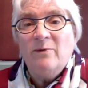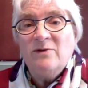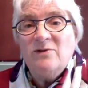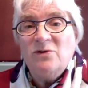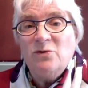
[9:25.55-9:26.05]

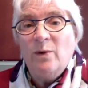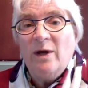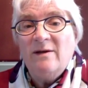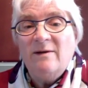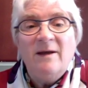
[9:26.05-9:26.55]
is due
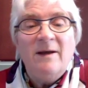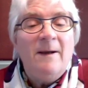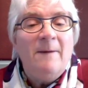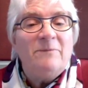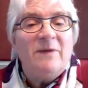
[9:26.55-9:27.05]
when.
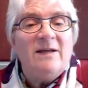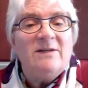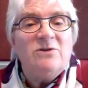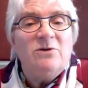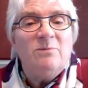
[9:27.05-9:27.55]
Okay,
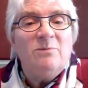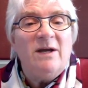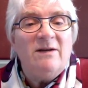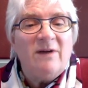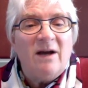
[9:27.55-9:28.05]
so you
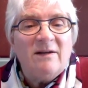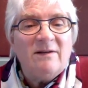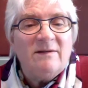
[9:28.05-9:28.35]
might have got,